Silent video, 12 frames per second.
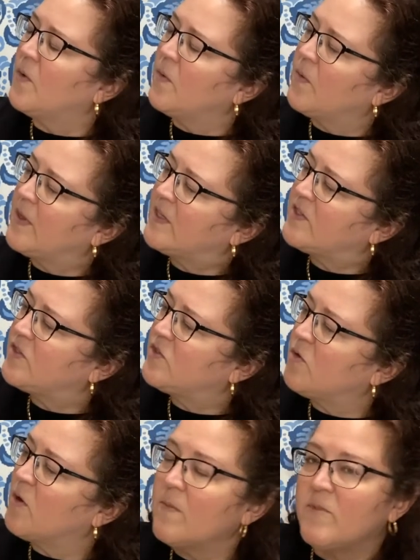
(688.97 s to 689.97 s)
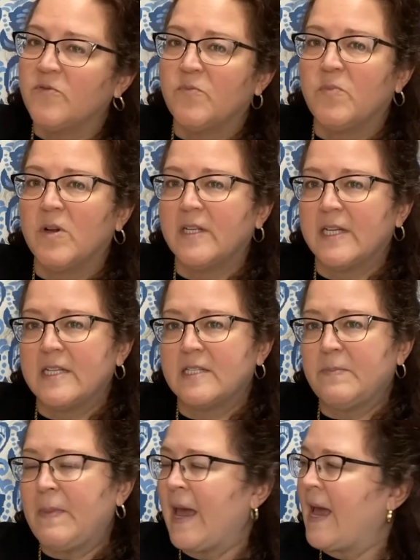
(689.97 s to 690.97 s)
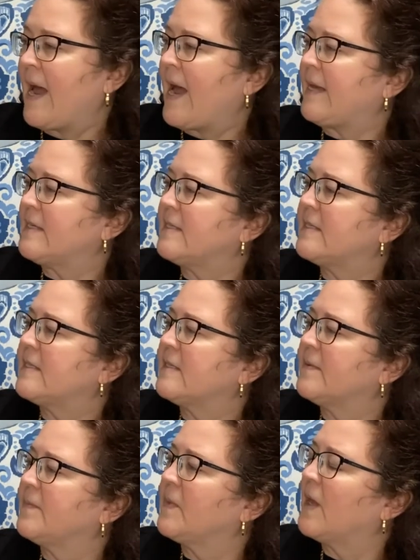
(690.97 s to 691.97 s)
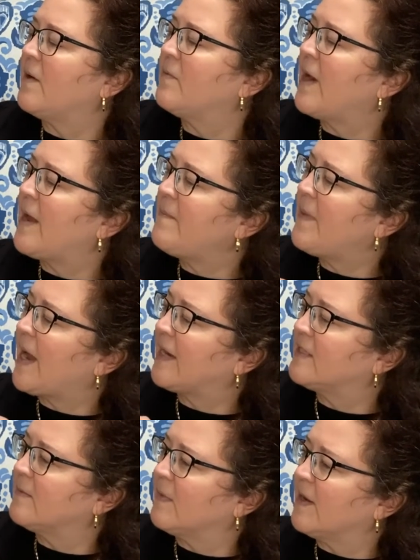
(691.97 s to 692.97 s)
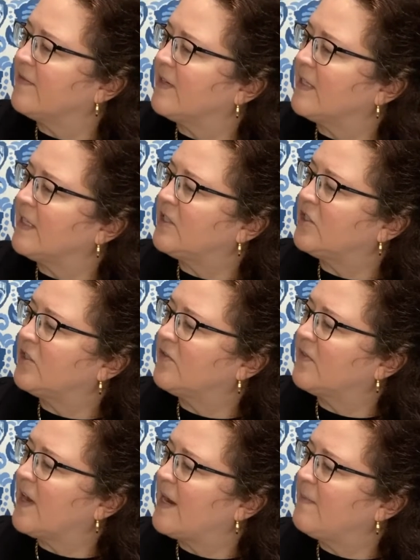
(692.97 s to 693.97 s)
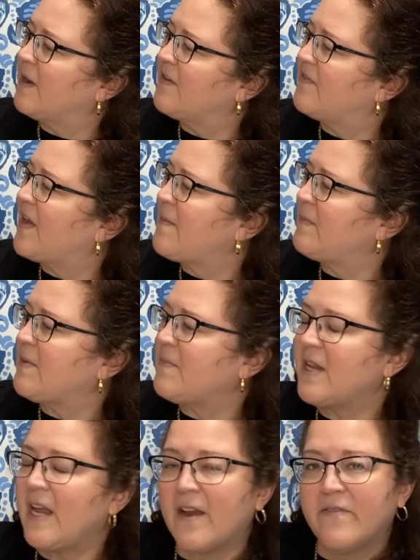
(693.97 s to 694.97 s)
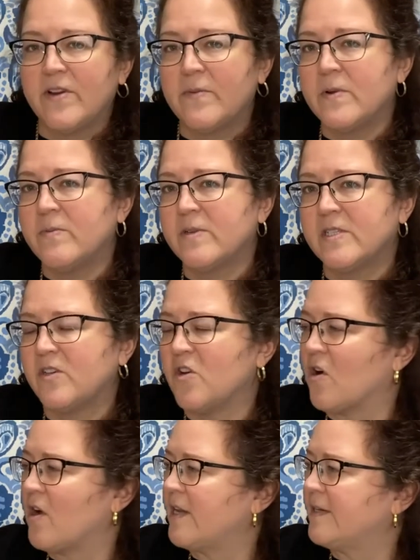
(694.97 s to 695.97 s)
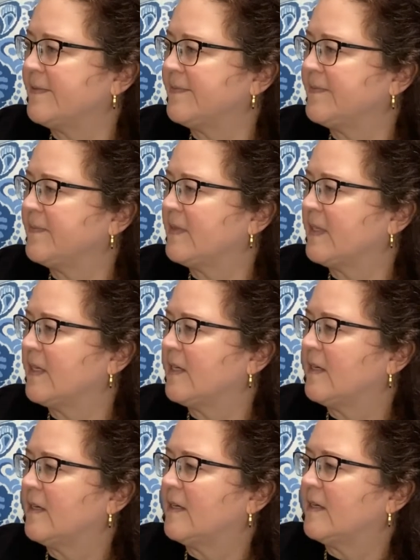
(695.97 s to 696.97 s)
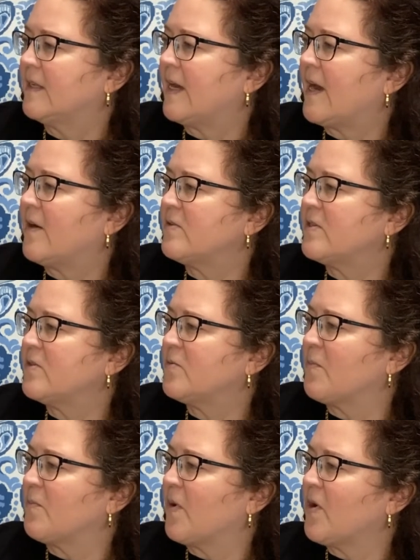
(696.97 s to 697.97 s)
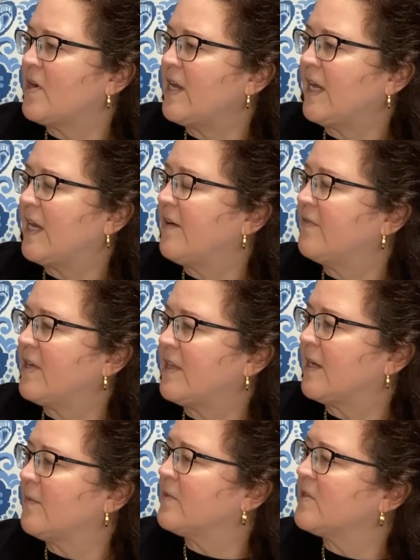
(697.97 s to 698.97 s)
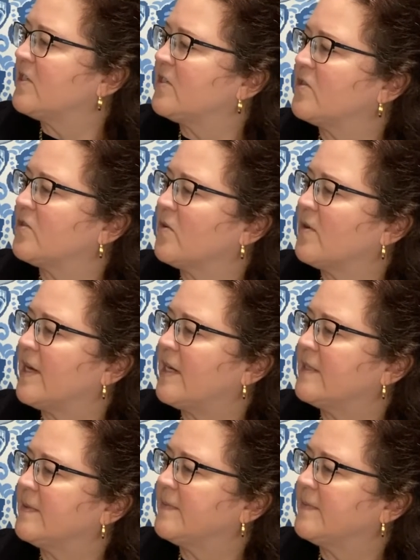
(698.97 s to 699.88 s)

When the storm of bullets passed, I ran back to my village to find my family, but everyone was gone. The houses were burning and everything was destroyed.